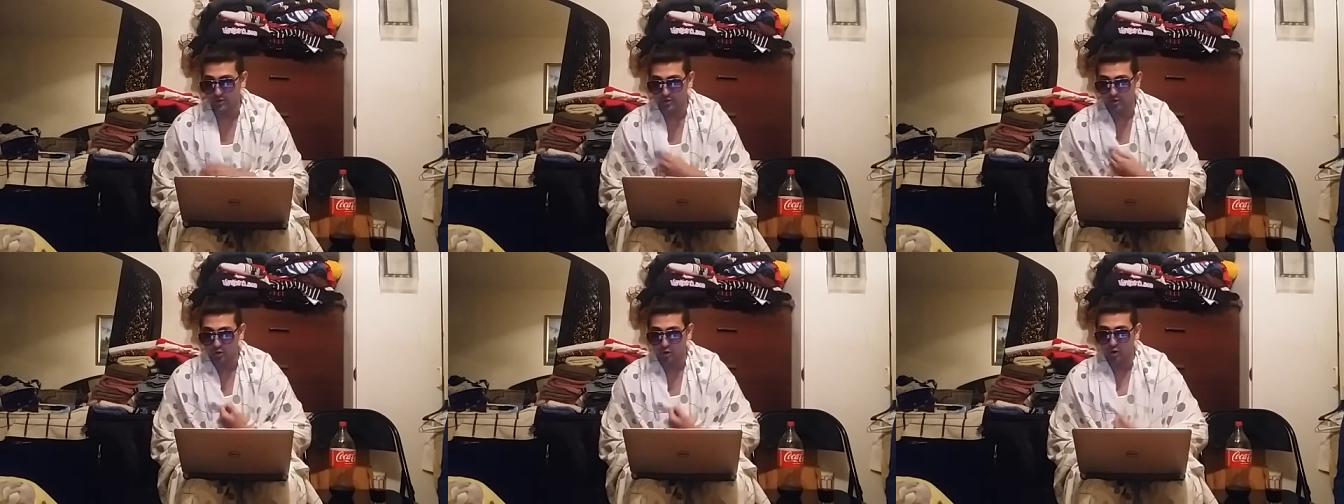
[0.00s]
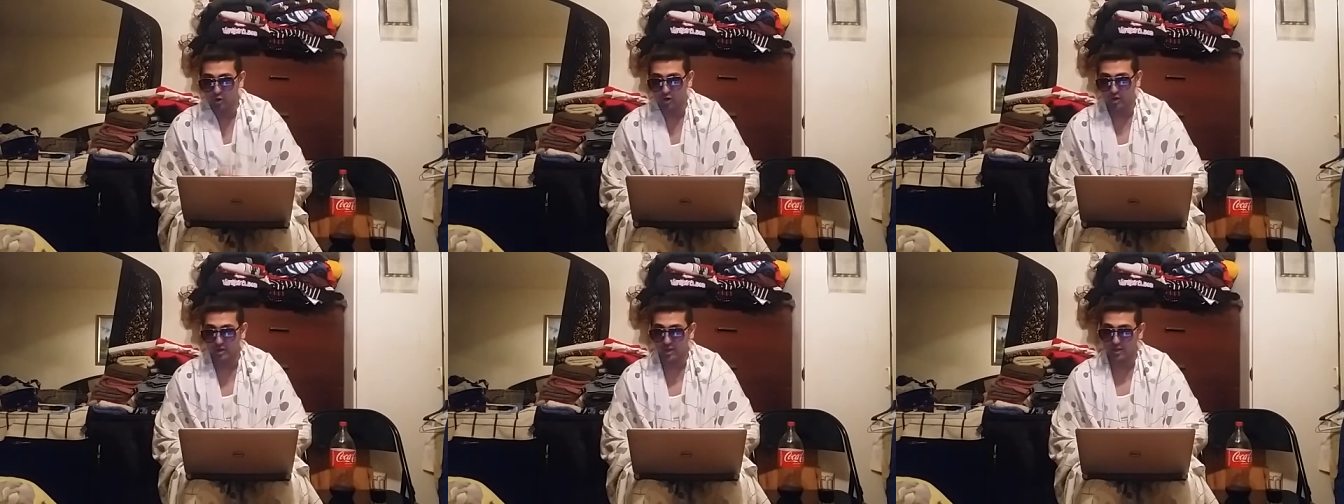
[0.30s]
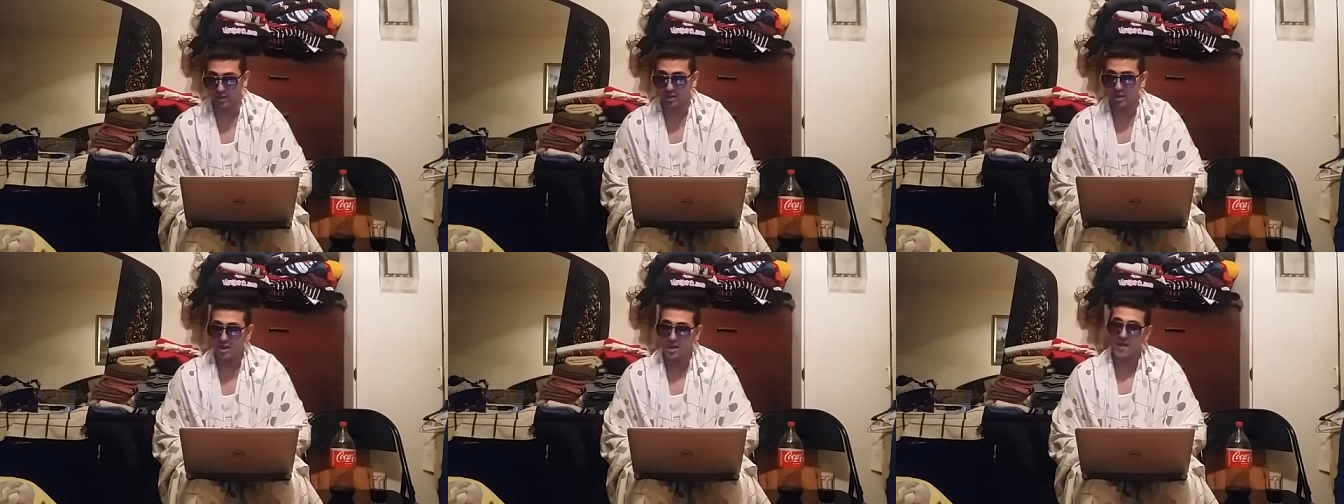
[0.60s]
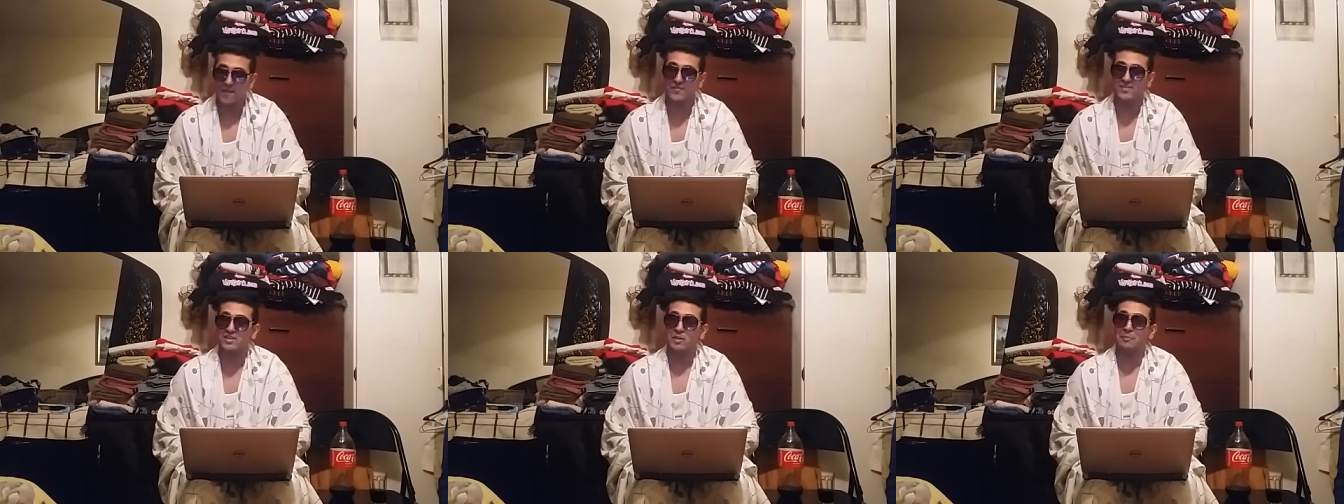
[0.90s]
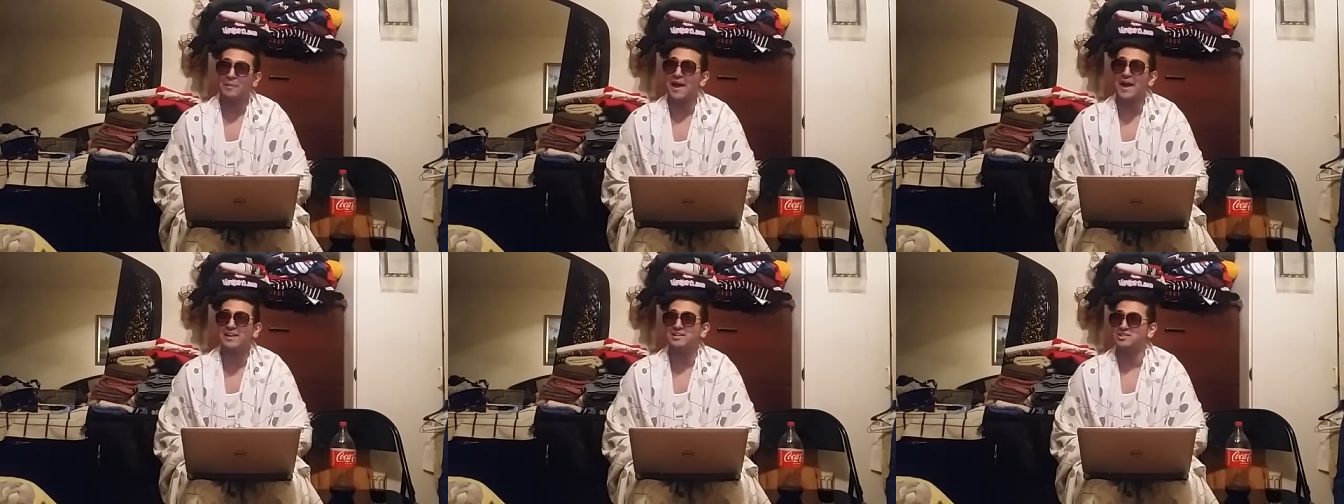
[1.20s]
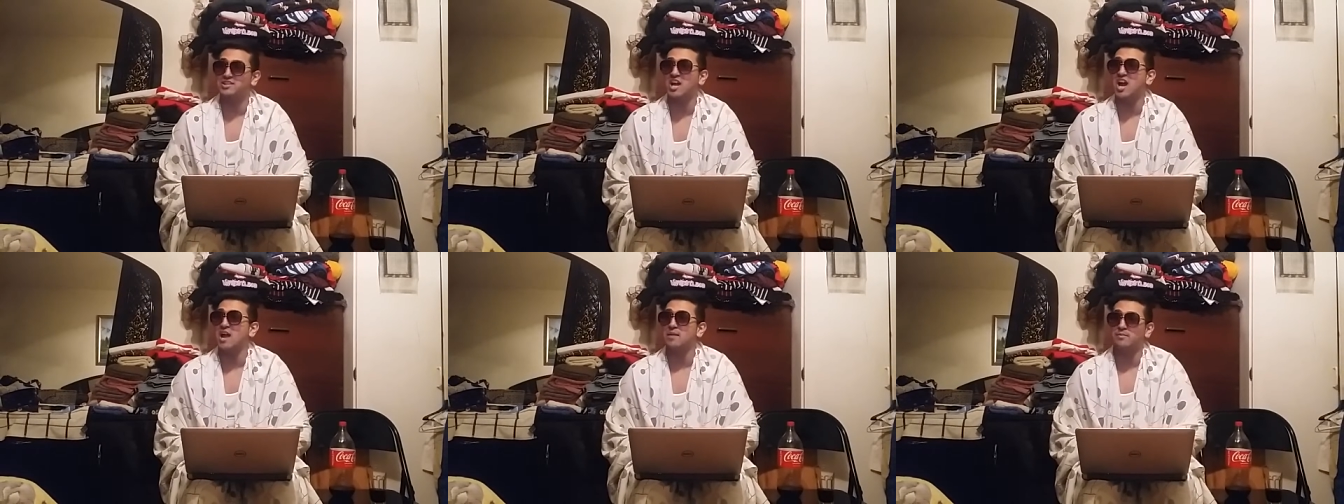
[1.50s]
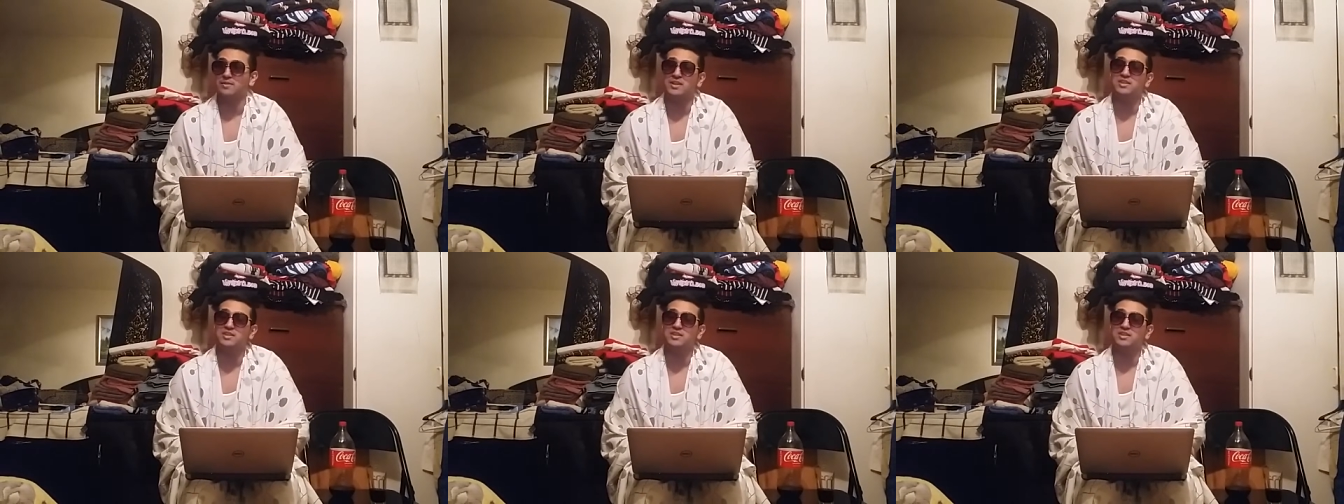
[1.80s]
you know, or, like, if it's a bad time.